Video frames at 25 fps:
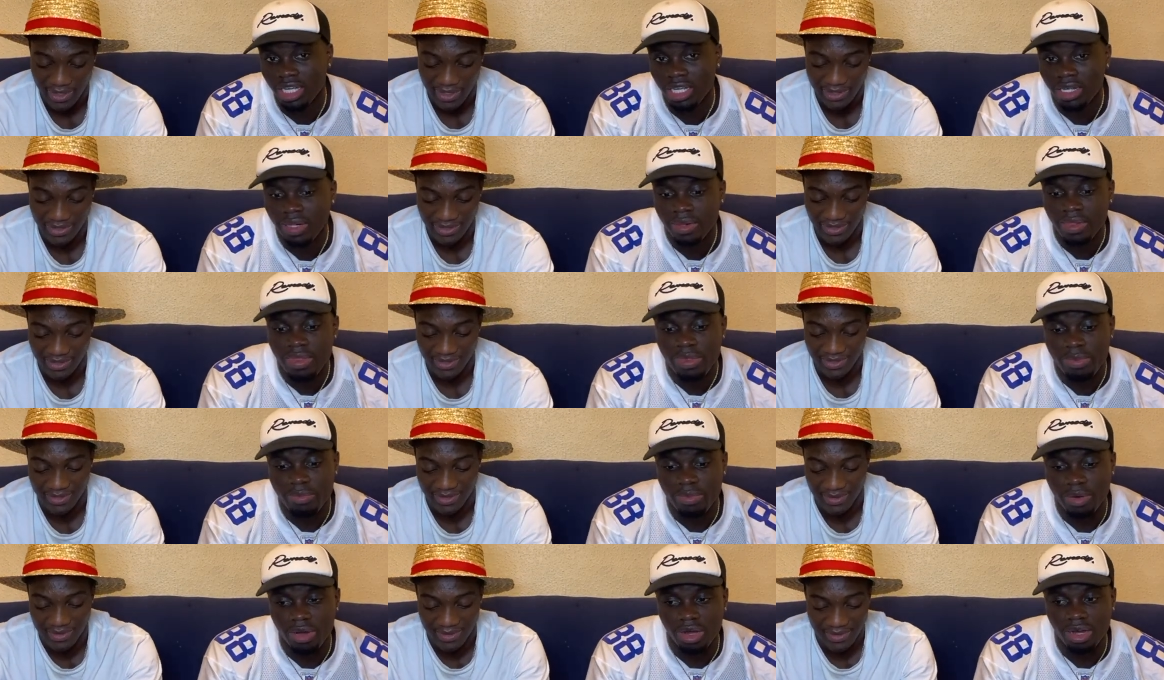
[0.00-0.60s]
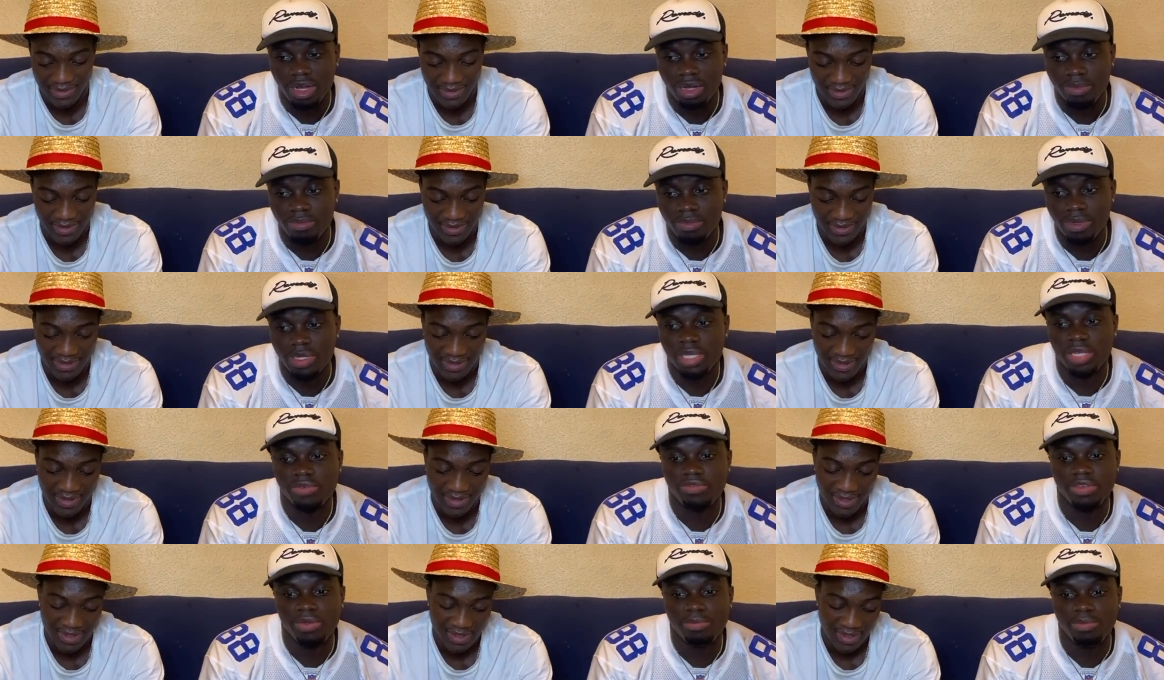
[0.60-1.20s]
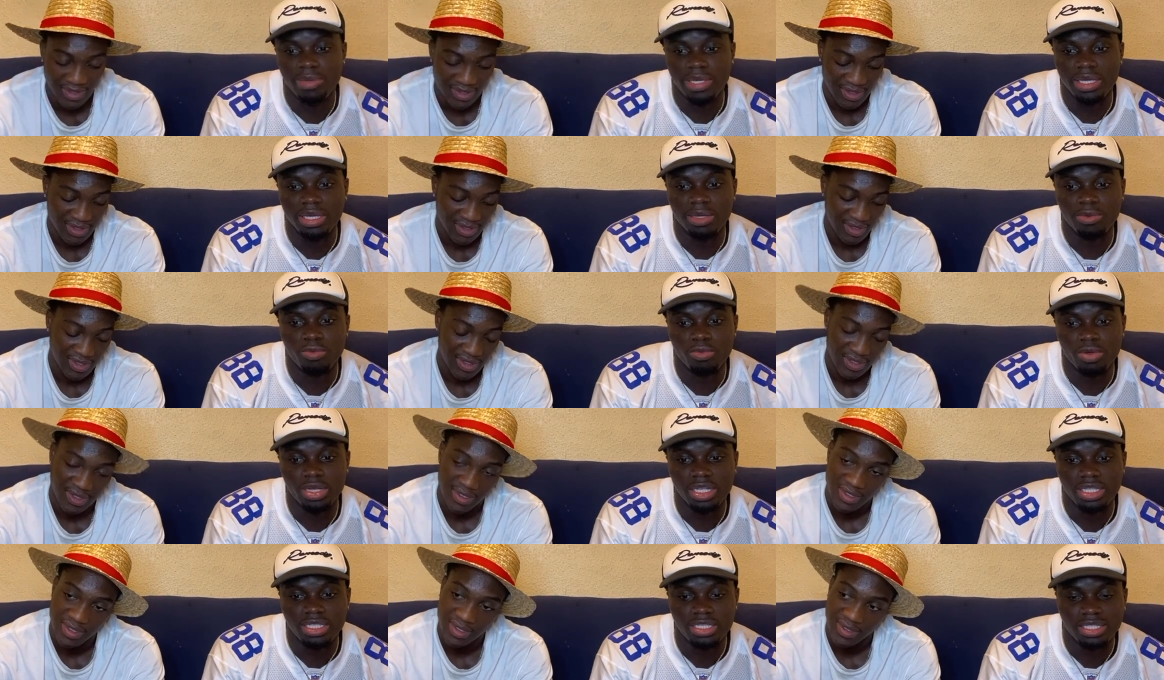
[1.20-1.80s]
Speaker 1: well done. But um, Luffy beat
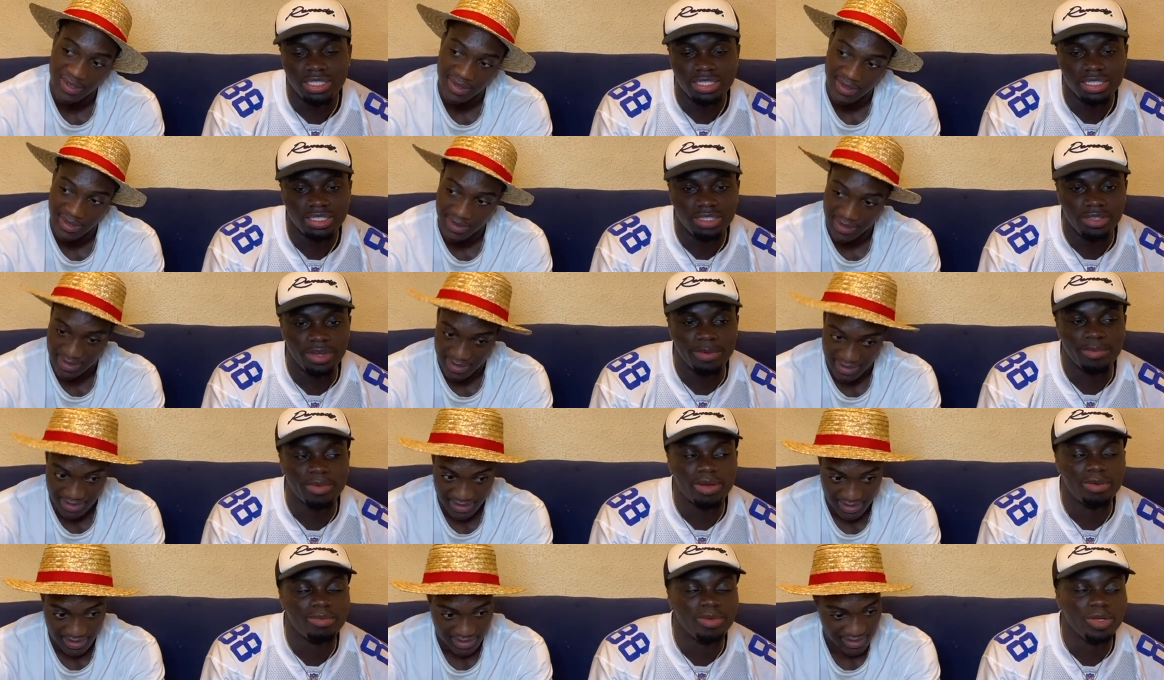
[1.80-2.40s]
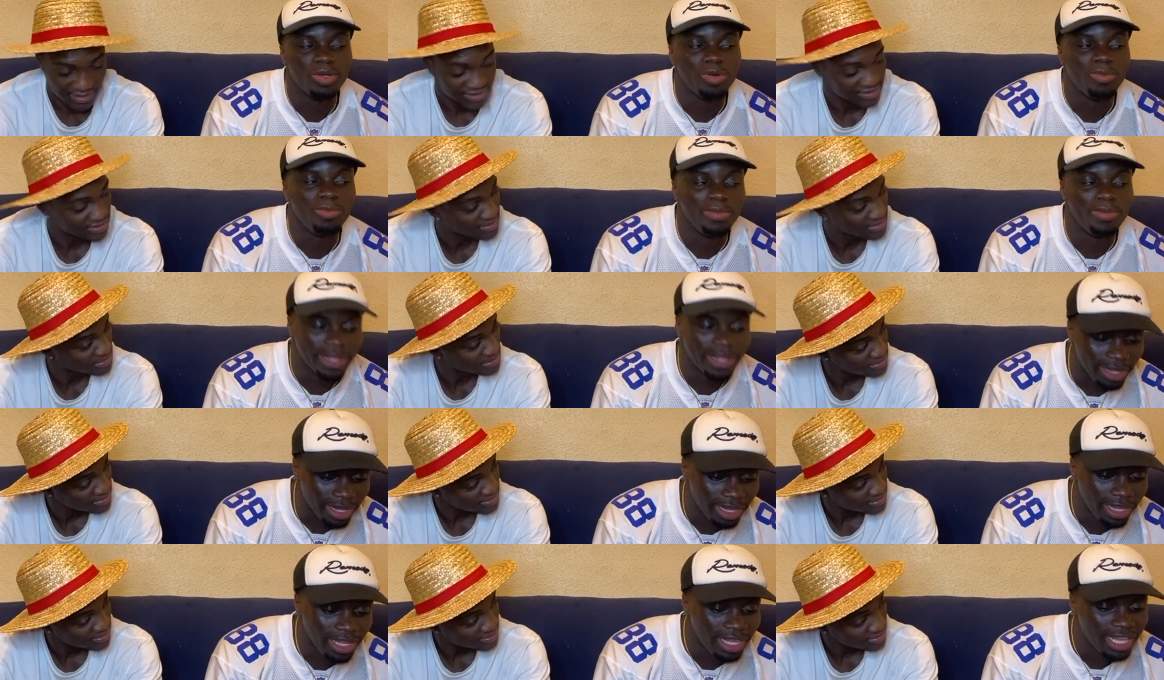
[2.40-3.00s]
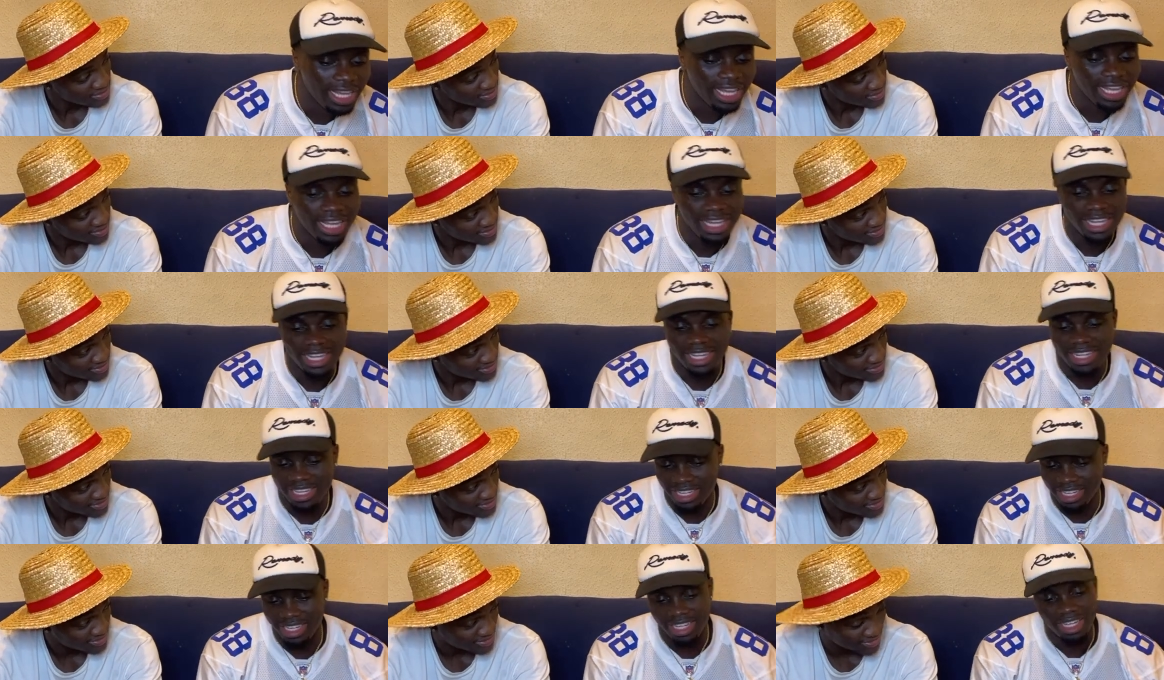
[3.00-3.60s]
him with Gum Gum no Bell.
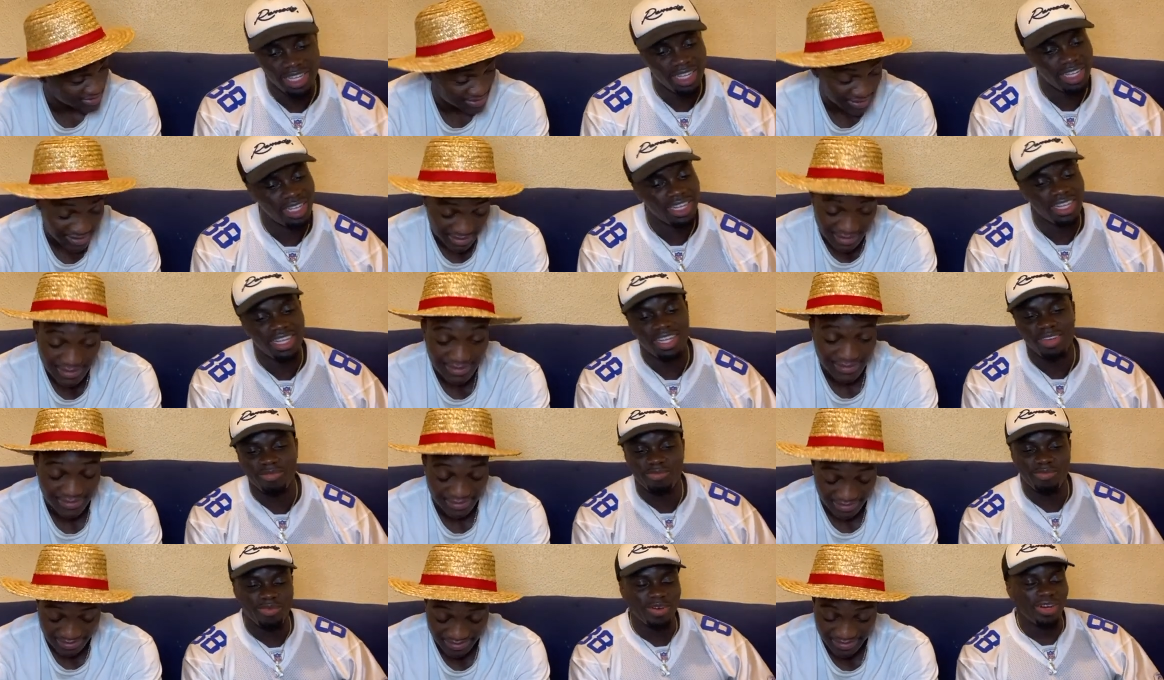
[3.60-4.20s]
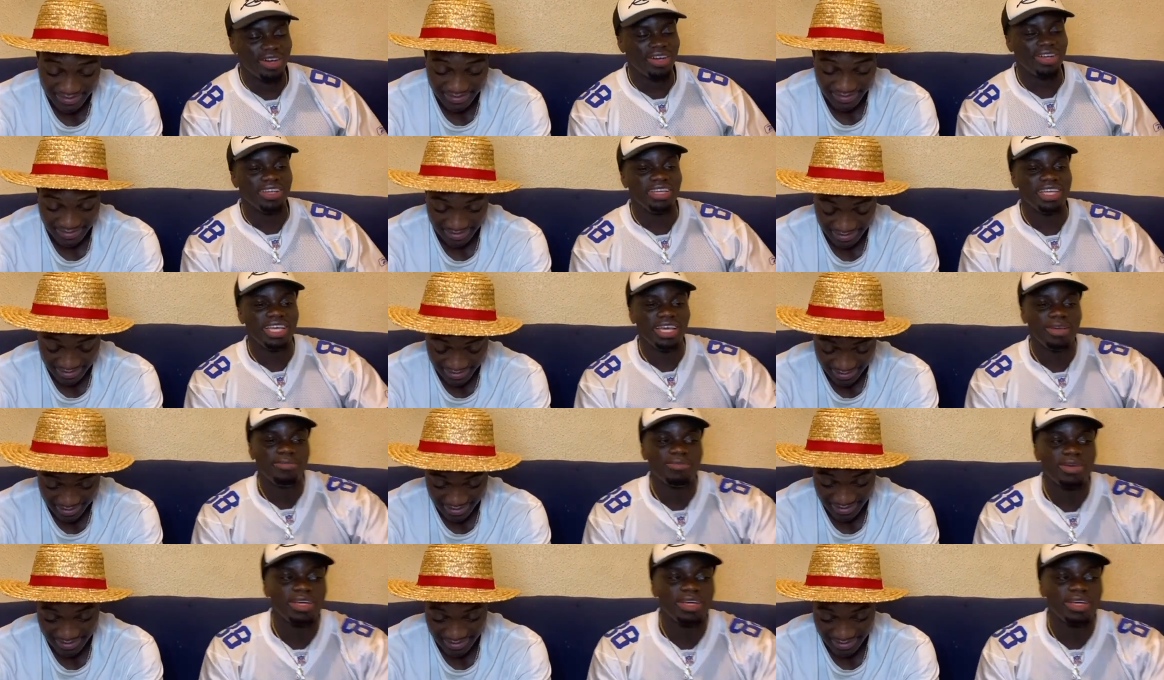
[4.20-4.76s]
But yeah,